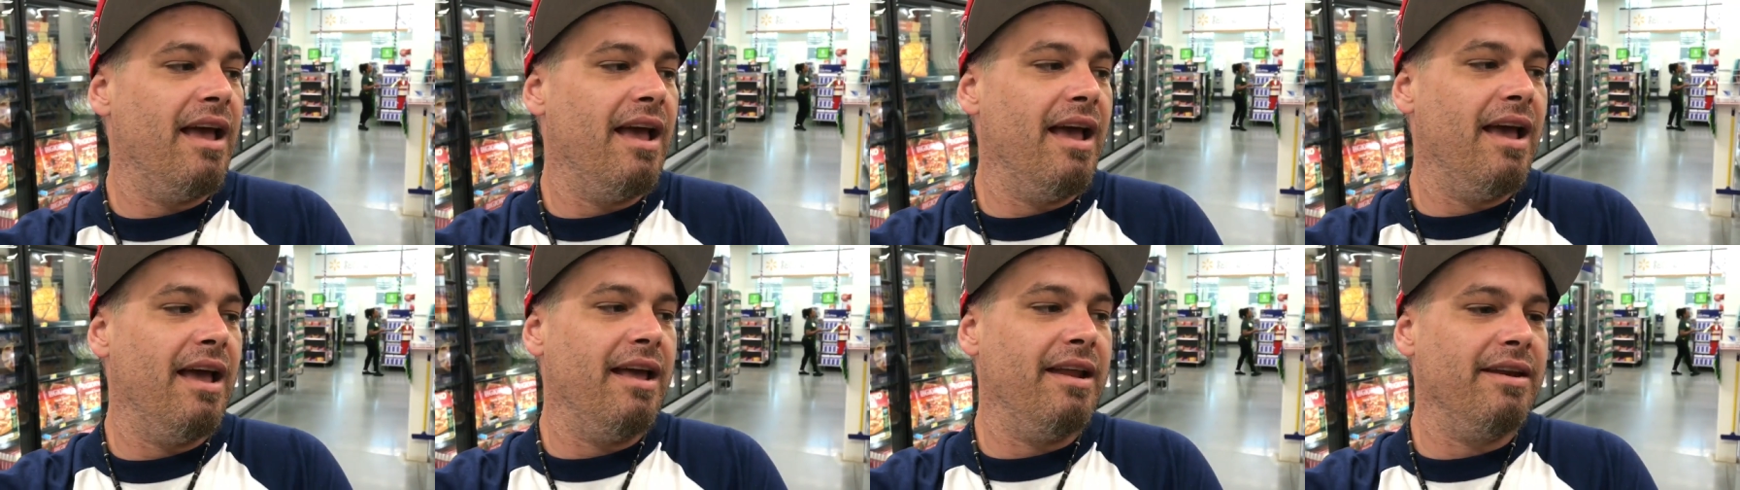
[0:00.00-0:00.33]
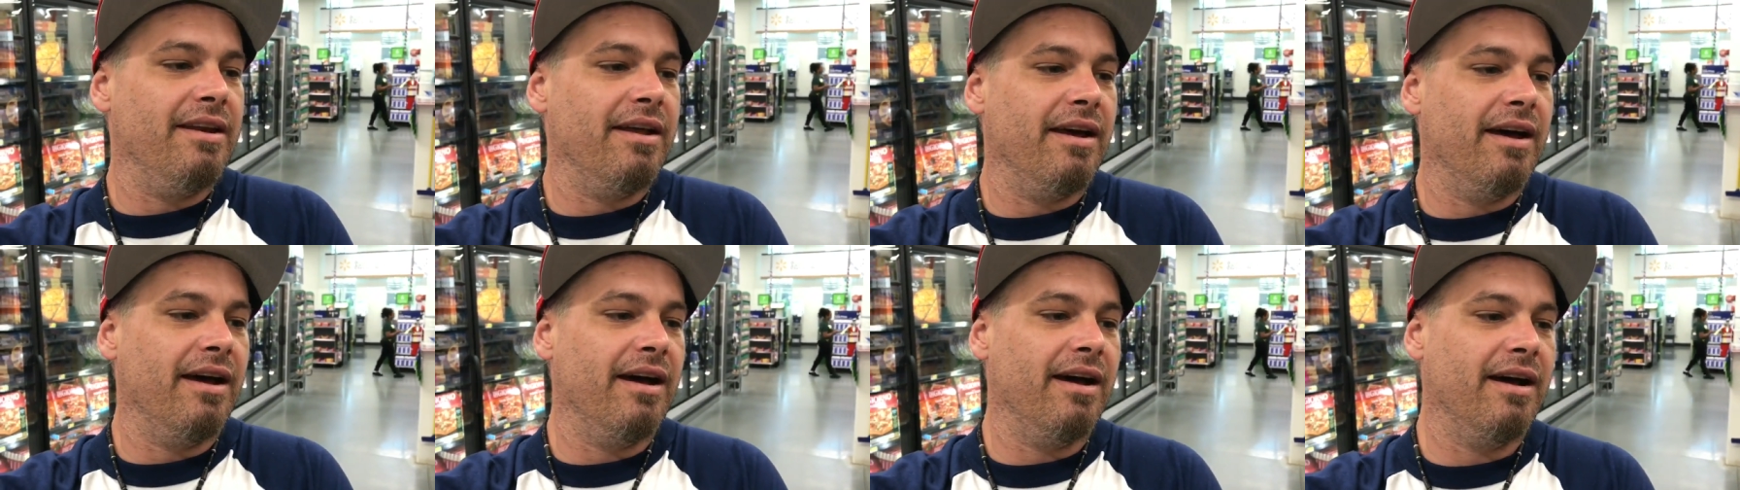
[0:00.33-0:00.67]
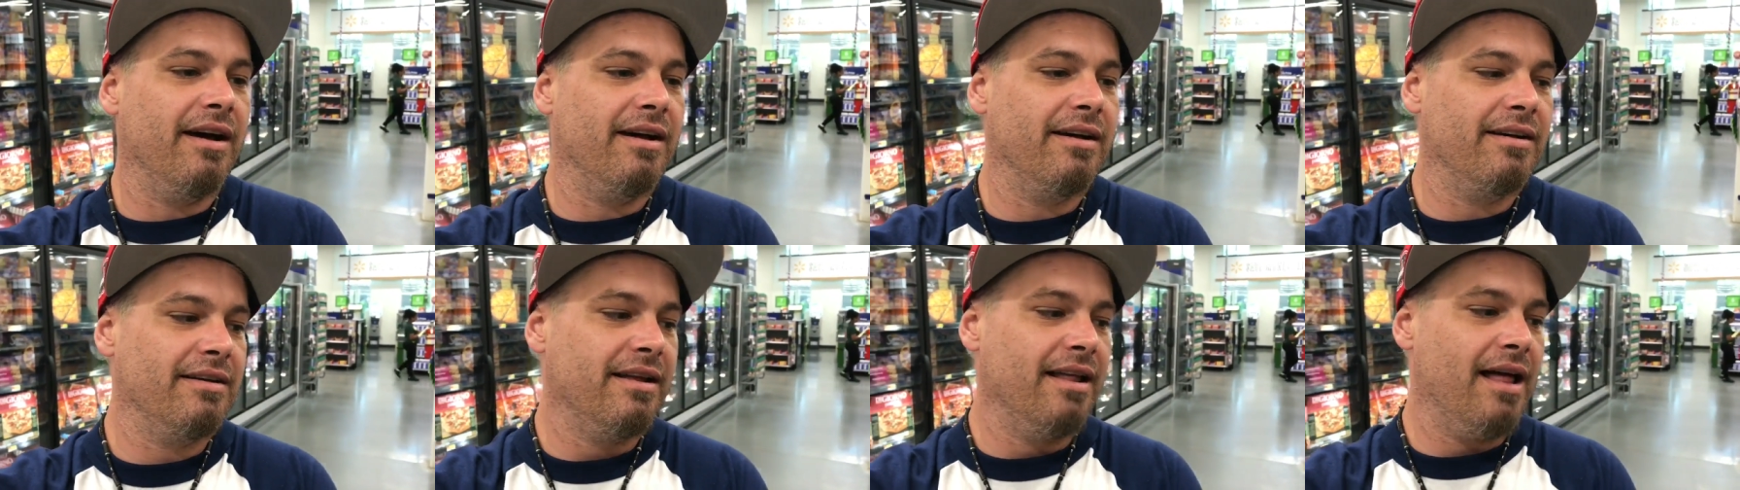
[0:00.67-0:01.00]
And
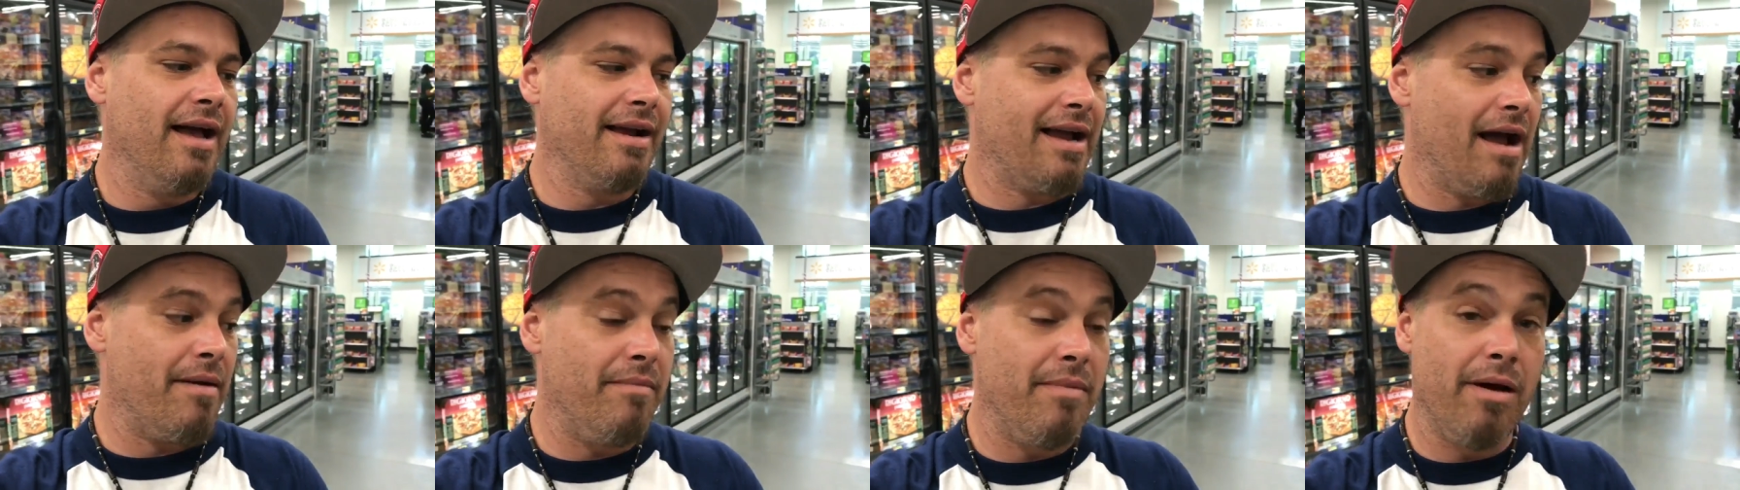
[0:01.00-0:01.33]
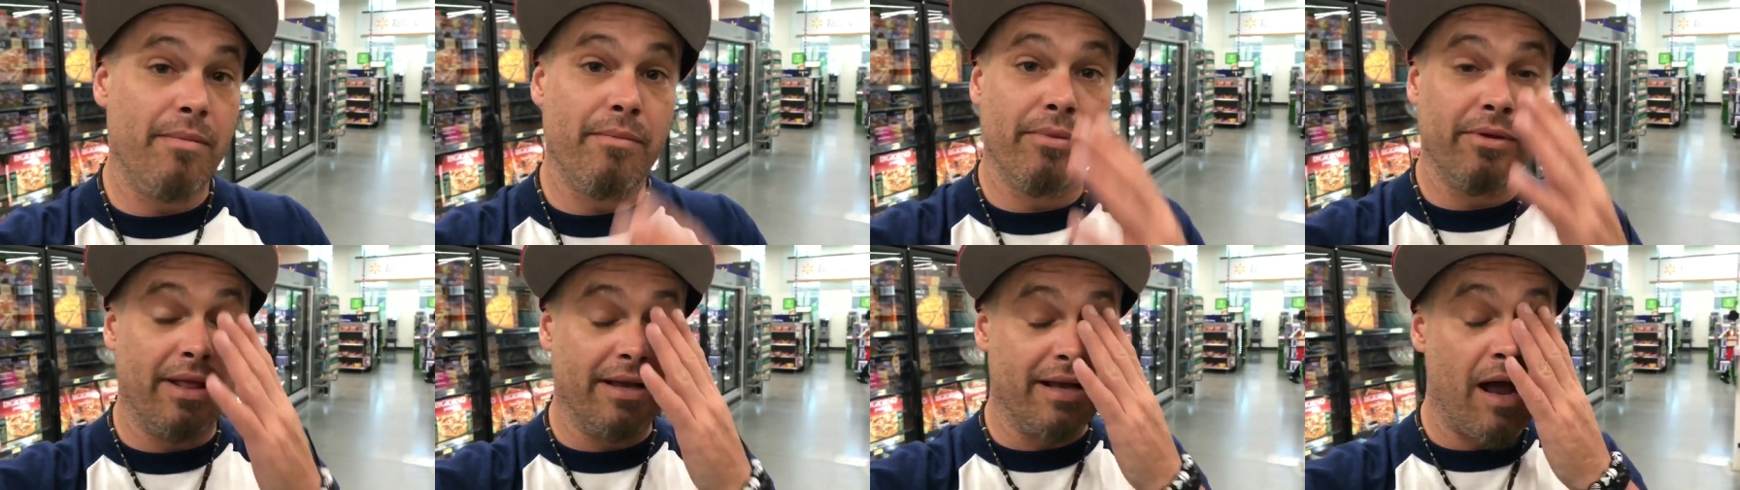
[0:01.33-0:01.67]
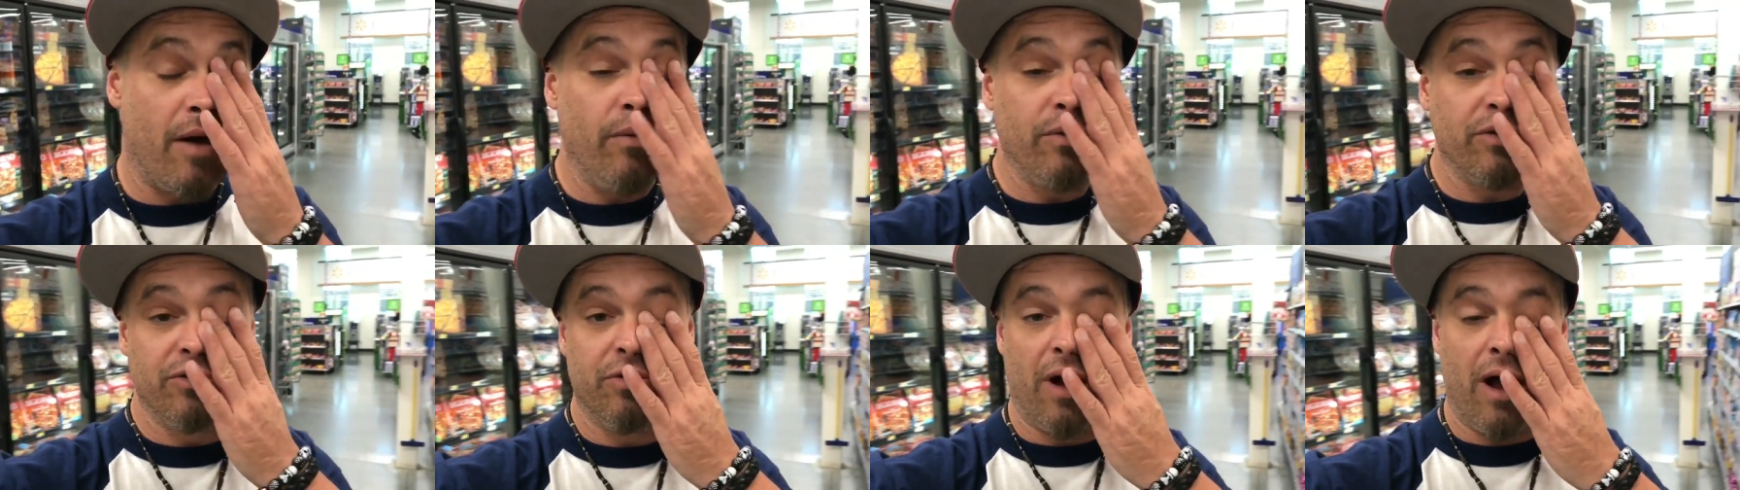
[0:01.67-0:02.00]
uh, I remember, like,
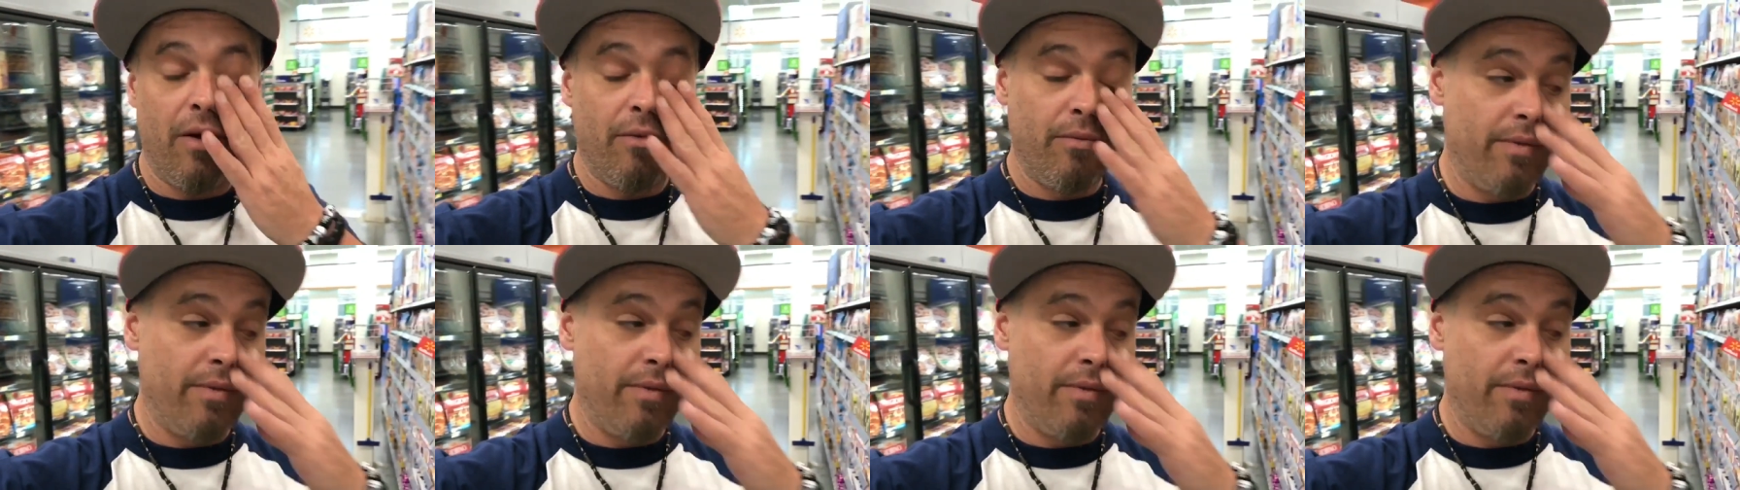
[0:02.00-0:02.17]
I was doing.